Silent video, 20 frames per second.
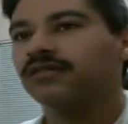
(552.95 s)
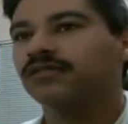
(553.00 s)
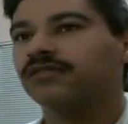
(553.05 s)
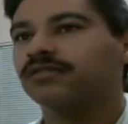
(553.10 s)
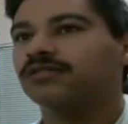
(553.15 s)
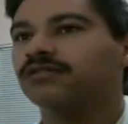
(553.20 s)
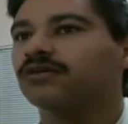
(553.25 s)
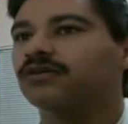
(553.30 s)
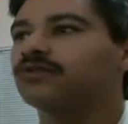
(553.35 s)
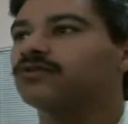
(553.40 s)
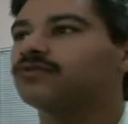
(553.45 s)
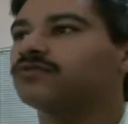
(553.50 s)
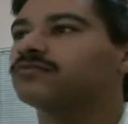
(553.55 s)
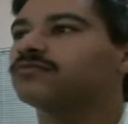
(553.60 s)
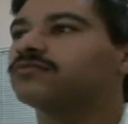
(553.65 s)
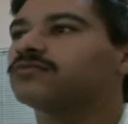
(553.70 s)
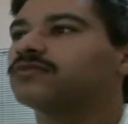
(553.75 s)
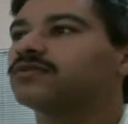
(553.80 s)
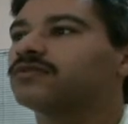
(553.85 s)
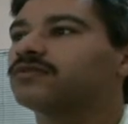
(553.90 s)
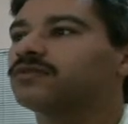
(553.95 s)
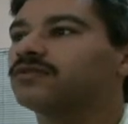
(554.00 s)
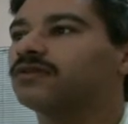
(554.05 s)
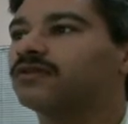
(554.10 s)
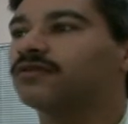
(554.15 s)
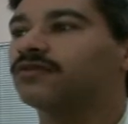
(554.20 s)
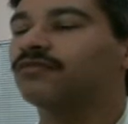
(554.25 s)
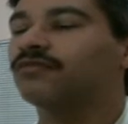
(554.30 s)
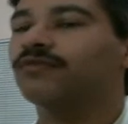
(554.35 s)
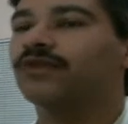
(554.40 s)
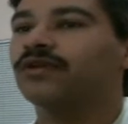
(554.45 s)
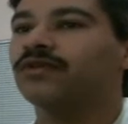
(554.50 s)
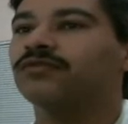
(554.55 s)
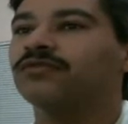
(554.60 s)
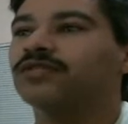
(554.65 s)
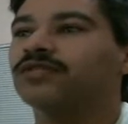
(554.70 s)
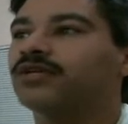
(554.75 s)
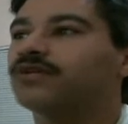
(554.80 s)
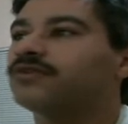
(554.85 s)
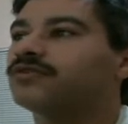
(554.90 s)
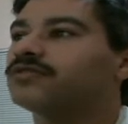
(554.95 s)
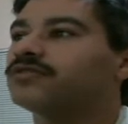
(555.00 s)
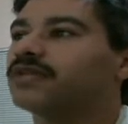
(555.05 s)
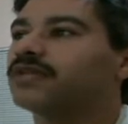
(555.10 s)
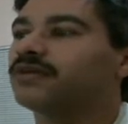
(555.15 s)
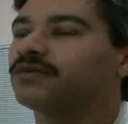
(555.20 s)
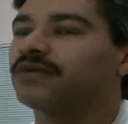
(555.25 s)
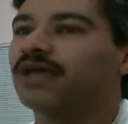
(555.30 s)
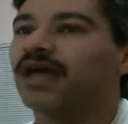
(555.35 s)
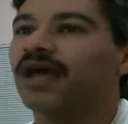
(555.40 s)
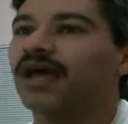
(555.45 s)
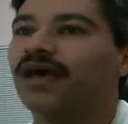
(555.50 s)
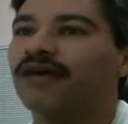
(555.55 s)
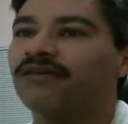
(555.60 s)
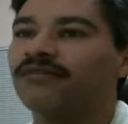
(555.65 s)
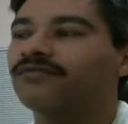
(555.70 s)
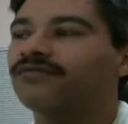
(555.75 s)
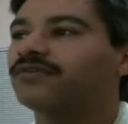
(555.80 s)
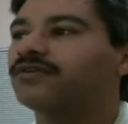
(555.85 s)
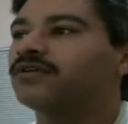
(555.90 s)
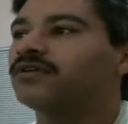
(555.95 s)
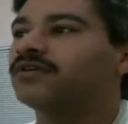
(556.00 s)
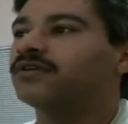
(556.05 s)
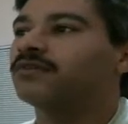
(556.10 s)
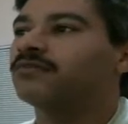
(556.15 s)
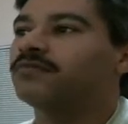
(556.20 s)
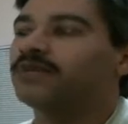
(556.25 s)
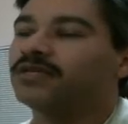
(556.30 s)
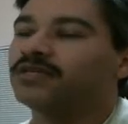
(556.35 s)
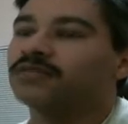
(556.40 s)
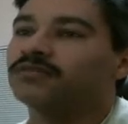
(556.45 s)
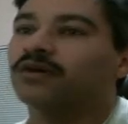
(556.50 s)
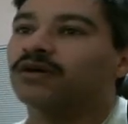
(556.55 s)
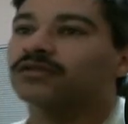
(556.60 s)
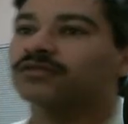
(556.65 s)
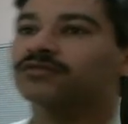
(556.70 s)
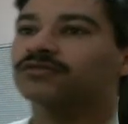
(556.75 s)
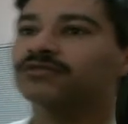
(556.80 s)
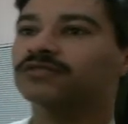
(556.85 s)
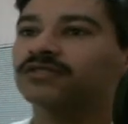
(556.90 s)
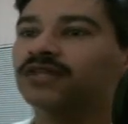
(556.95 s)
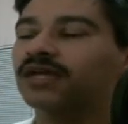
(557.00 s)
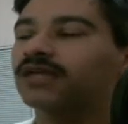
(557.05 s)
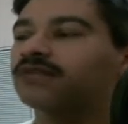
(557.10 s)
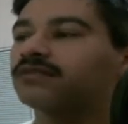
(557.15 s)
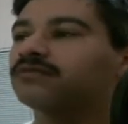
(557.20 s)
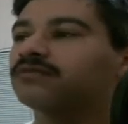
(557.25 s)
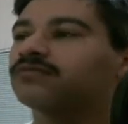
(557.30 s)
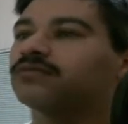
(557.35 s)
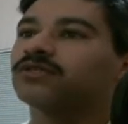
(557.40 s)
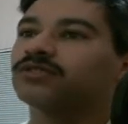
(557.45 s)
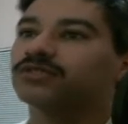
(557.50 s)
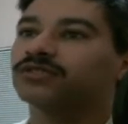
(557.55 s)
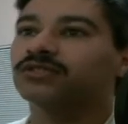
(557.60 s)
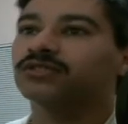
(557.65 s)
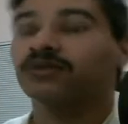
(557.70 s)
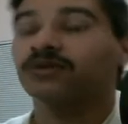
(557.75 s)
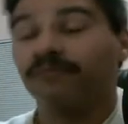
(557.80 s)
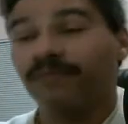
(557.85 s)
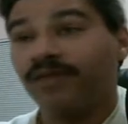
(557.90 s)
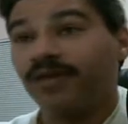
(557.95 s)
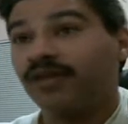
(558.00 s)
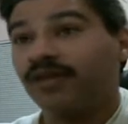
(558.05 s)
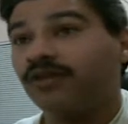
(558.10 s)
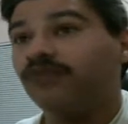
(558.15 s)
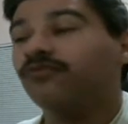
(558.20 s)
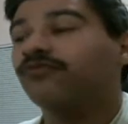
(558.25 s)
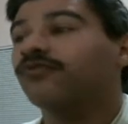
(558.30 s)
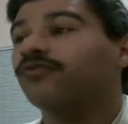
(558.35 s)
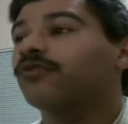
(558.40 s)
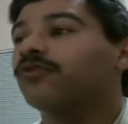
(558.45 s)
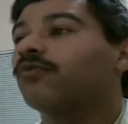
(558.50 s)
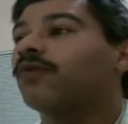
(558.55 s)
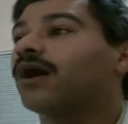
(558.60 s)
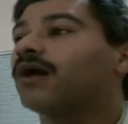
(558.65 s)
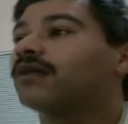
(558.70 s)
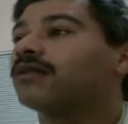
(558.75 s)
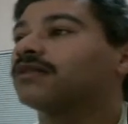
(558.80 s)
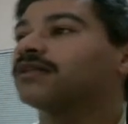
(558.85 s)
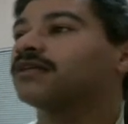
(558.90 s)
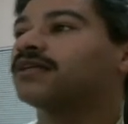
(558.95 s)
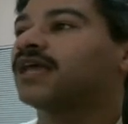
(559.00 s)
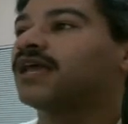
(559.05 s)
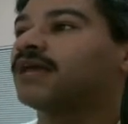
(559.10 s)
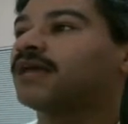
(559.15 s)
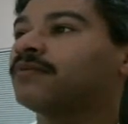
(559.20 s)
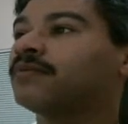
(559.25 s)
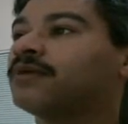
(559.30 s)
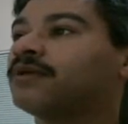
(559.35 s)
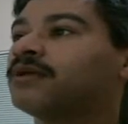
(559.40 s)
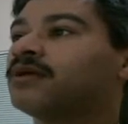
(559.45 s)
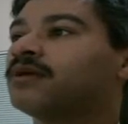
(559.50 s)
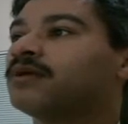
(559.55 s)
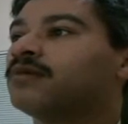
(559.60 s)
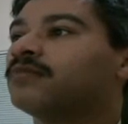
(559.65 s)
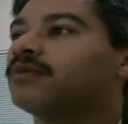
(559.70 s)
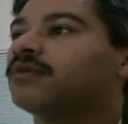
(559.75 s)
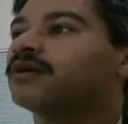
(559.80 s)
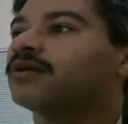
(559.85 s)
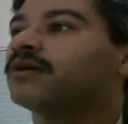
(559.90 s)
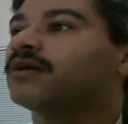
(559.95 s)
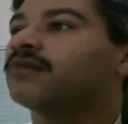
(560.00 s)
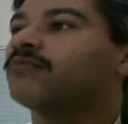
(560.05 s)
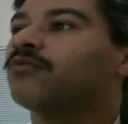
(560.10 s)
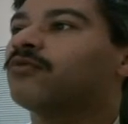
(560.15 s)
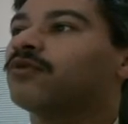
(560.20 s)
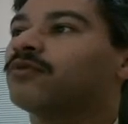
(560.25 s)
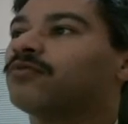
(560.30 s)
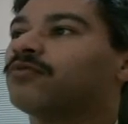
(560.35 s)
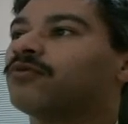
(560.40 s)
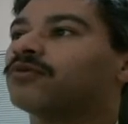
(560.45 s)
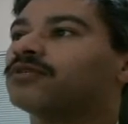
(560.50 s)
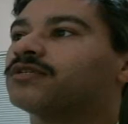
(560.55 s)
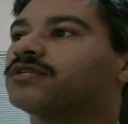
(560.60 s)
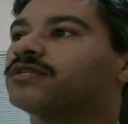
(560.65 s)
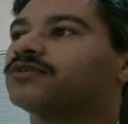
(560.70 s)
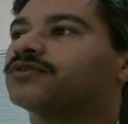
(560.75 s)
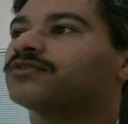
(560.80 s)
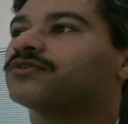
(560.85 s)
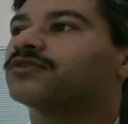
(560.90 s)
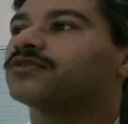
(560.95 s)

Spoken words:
So the 3 new tiers that we have are beast, monster, and Titan, which have been new for a while in the game, but more and more tiers